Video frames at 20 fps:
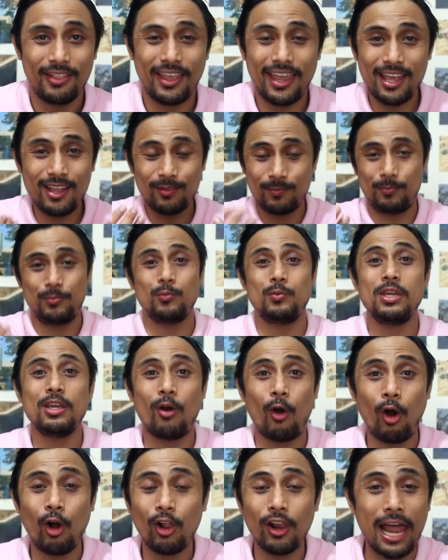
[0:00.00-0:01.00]
And we
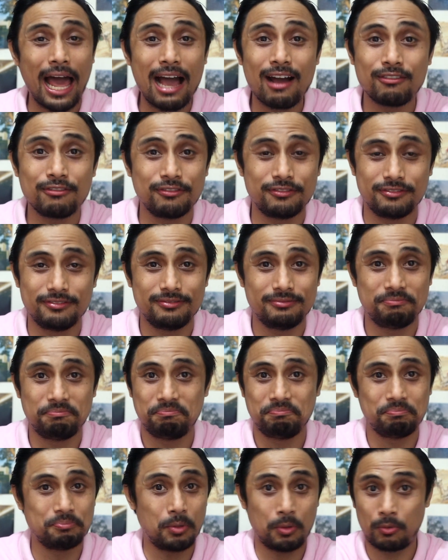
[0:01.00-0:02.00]
all have
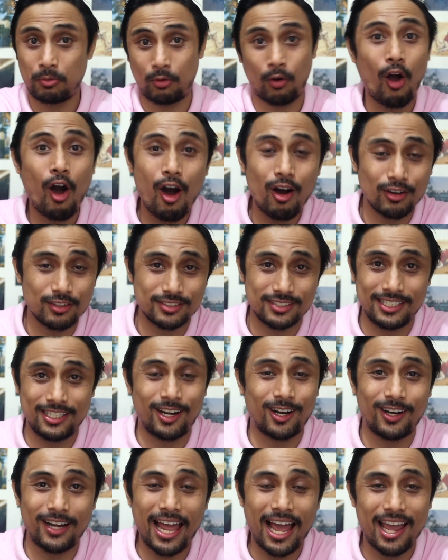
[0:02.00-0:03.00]
wrongs in
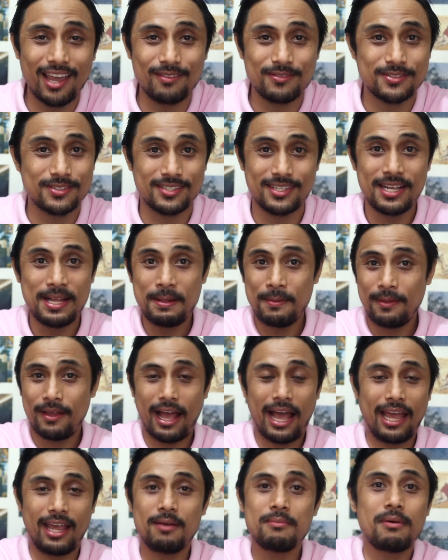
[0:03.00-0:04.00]
our lives.
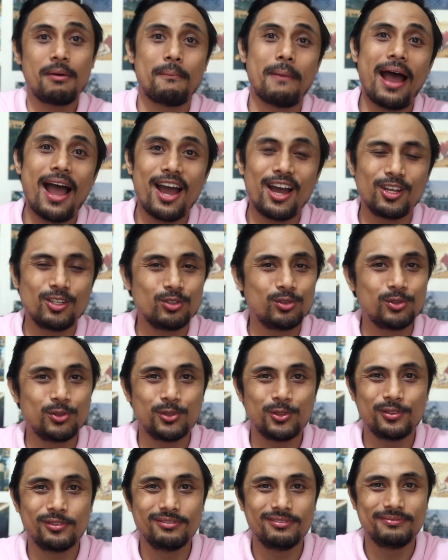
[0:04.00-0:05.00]
I am a man
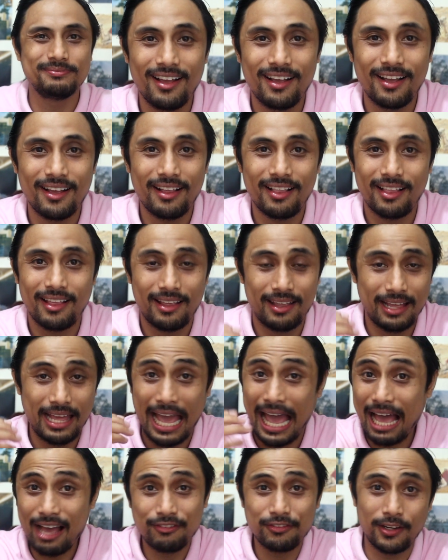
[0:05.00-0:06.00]
who
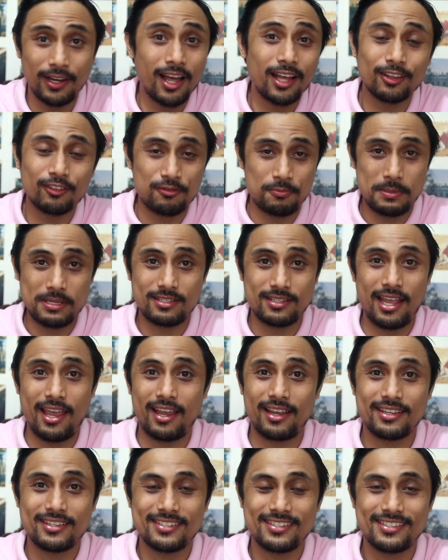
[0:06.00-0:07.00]
have a lot of
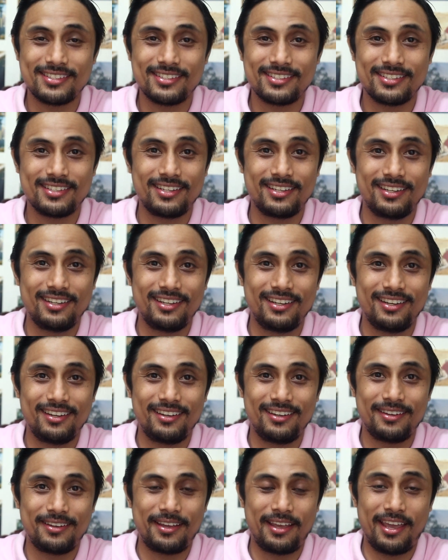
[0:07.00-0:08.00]
mistakes.
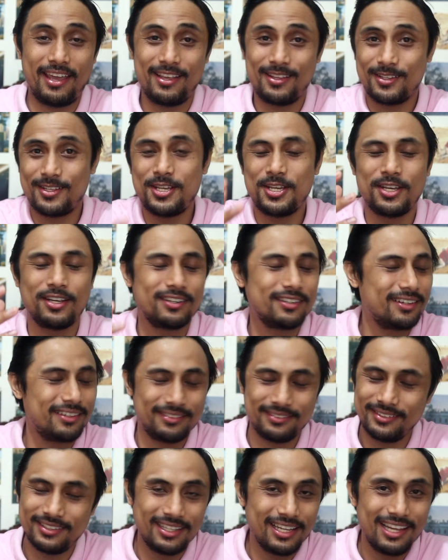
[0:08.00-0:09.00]
And
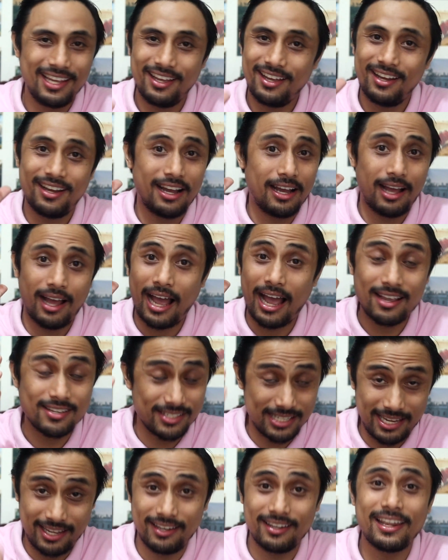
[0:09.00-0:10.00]

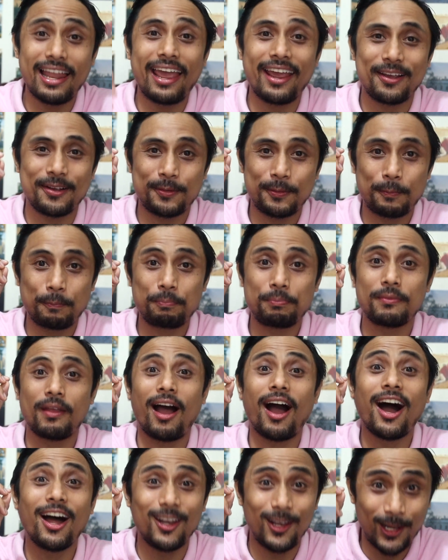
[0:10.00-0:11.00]
as in, like,
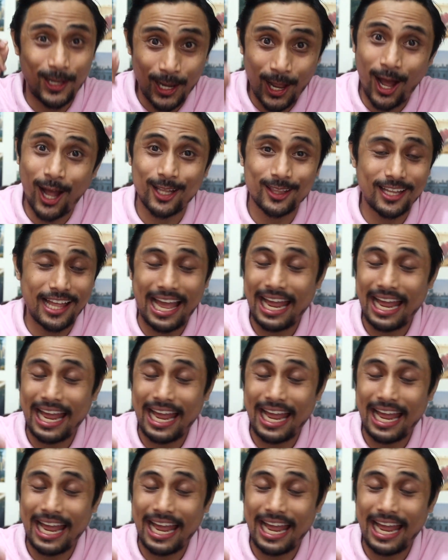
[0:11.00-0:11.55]
a lot.